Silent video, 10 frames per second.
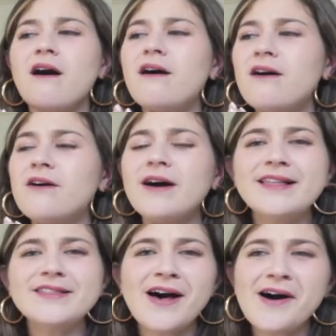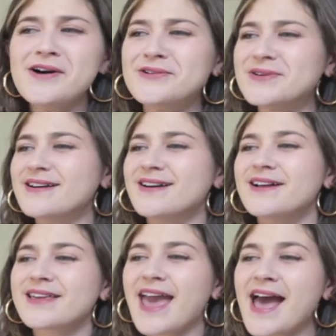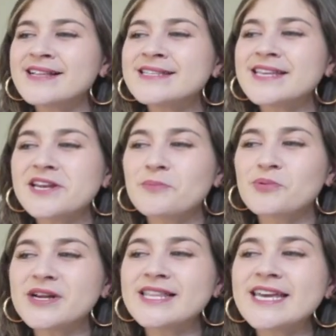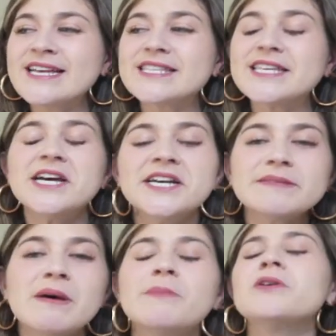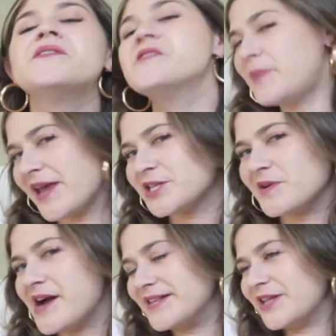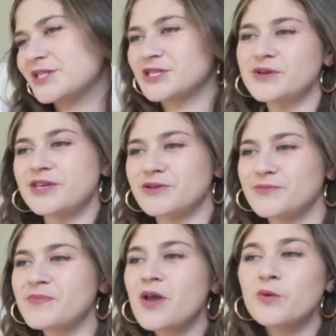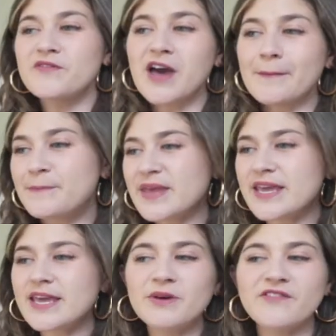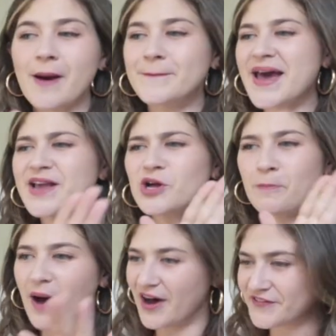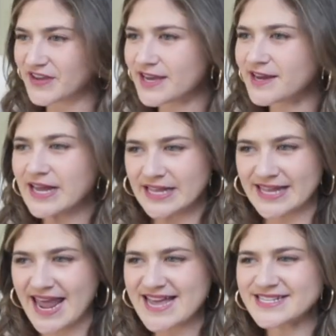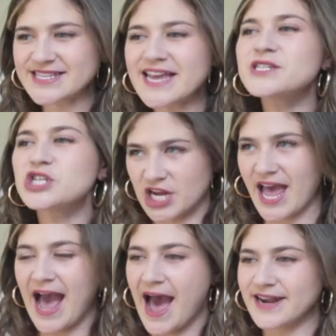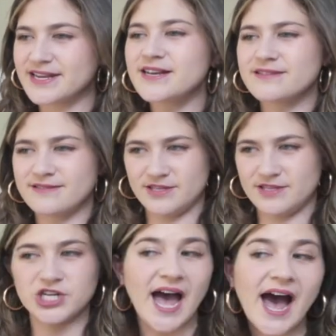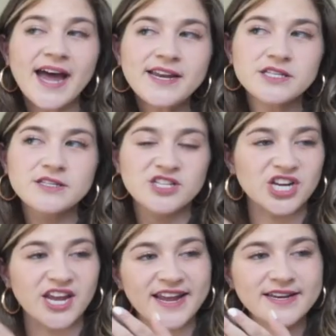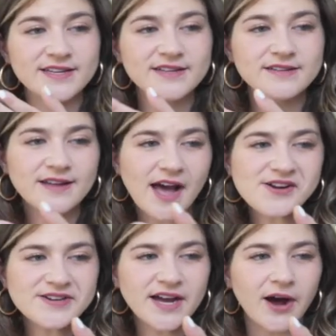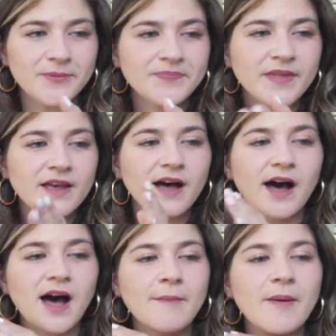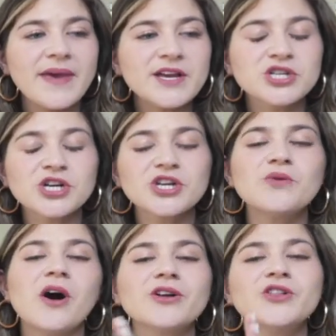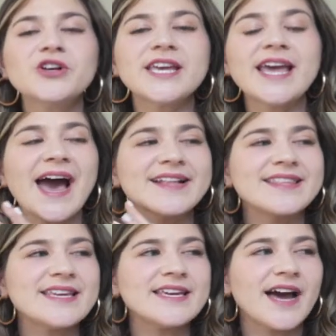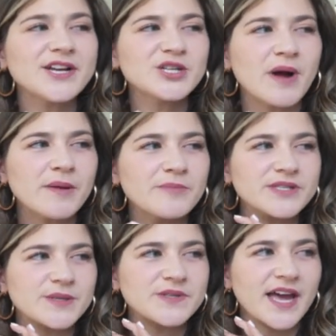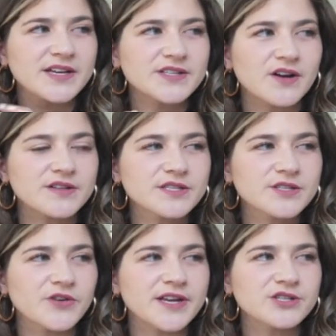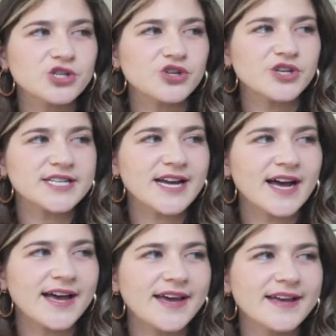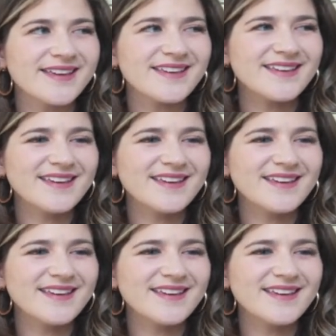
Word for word: Oh, hello. Kenz and Bryn Lee is the youngest member of our Patreon. They're so cute. We've got B, we've got Michael, Puffy, Lance, and Jad. Jade? I don't know. Make sure you are looking at the, I should probably put some text on screen, shouldn't I?